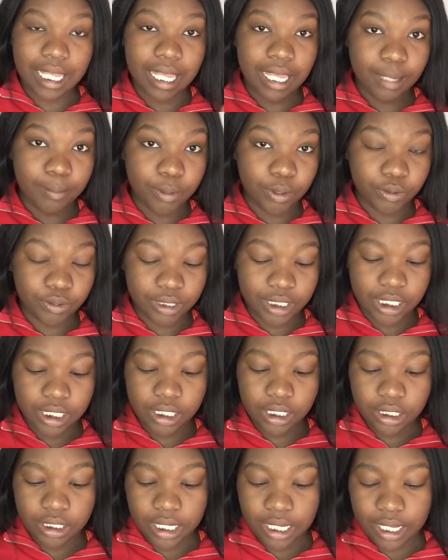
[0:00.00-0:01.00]

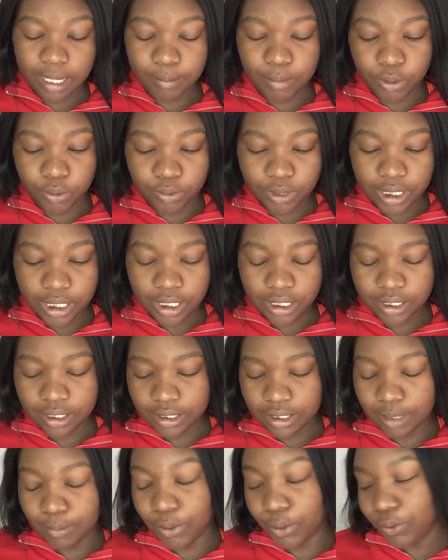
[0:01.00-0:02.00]
ebony.
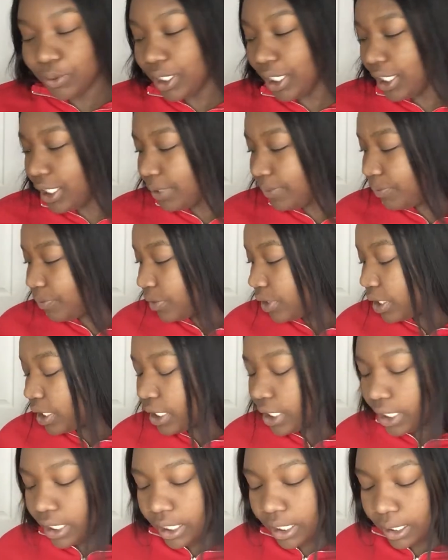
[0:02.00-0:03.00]
And
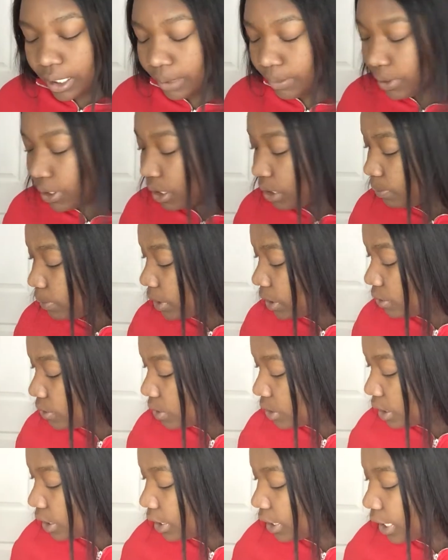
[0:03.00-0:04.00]
I'm gonna be
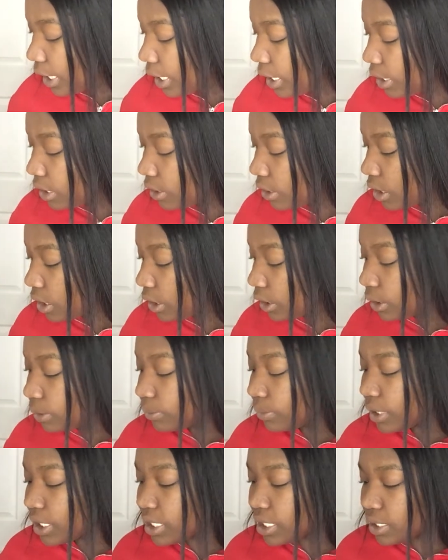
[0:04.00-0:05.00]
using again
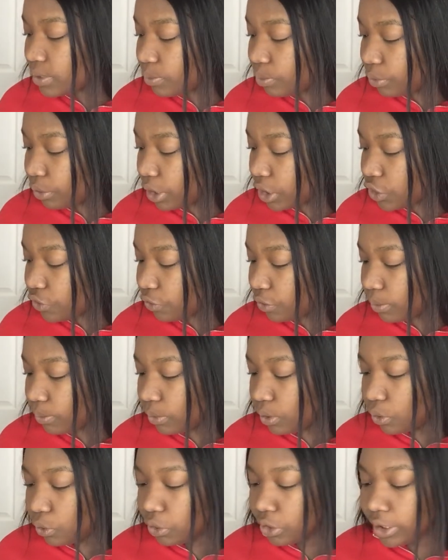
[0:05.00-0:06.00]
this brush
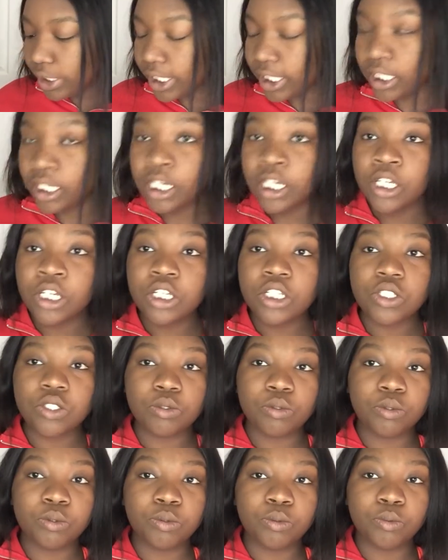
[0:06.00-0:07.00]
from Lori.
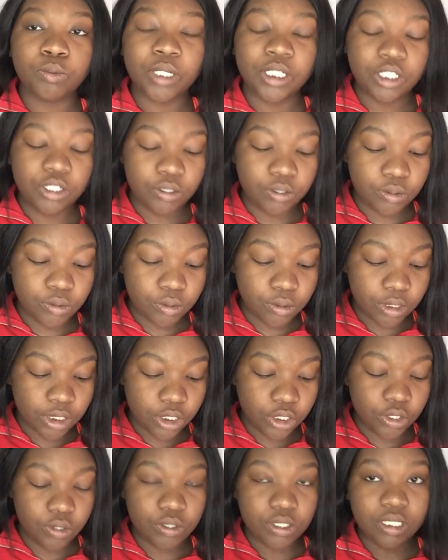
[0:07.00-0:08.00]
So when you
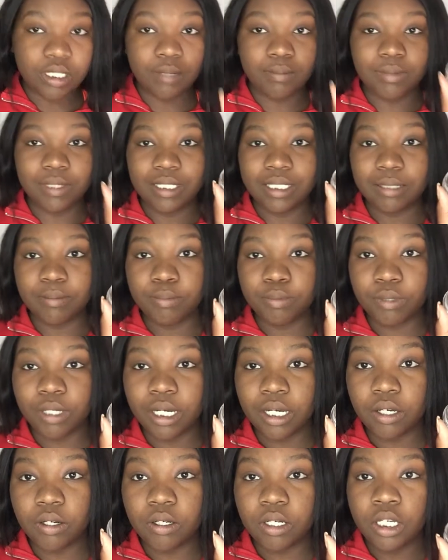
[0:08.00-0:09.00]
use some dip
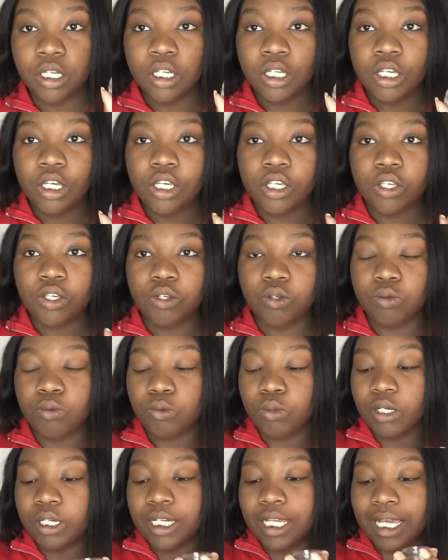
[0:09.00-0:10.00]
brow, you
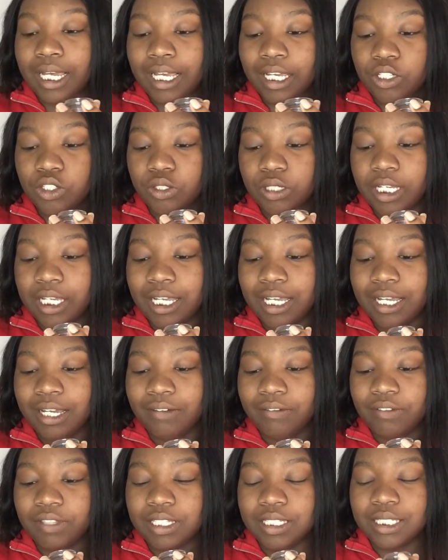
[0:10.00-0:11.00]
want to actually
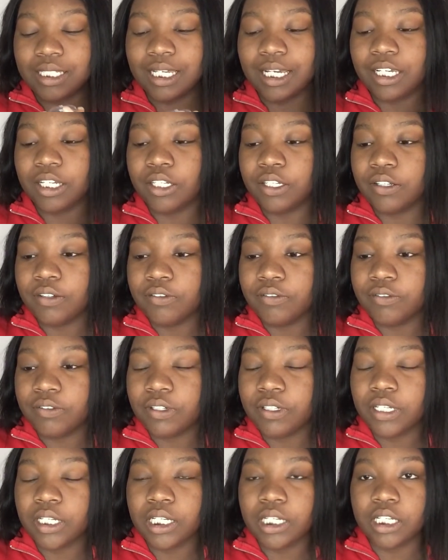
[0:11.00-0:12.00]
have this kind of
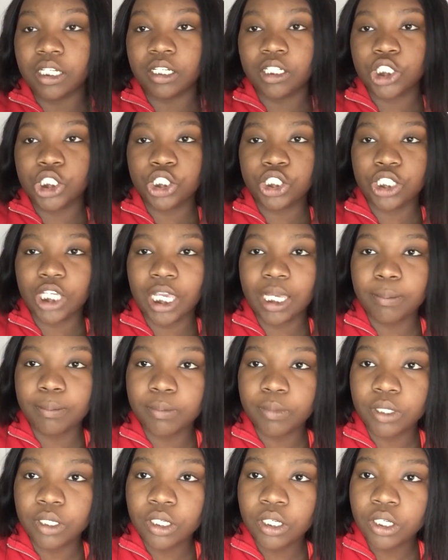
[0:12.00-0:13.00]

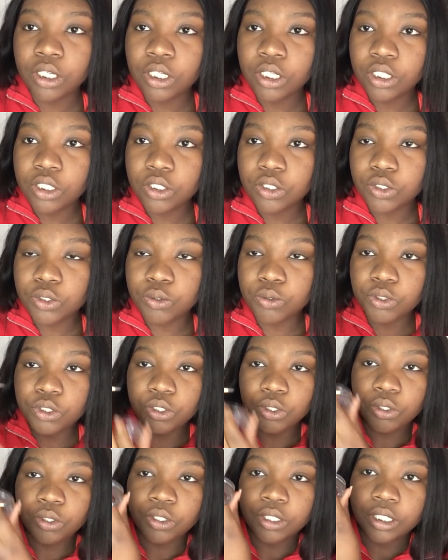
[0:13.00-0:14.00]
shape to
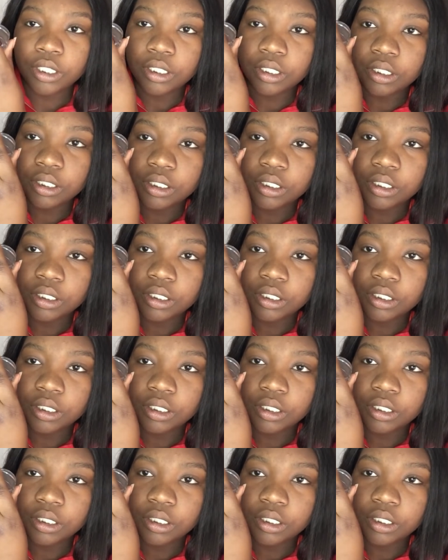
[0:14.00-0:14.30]
your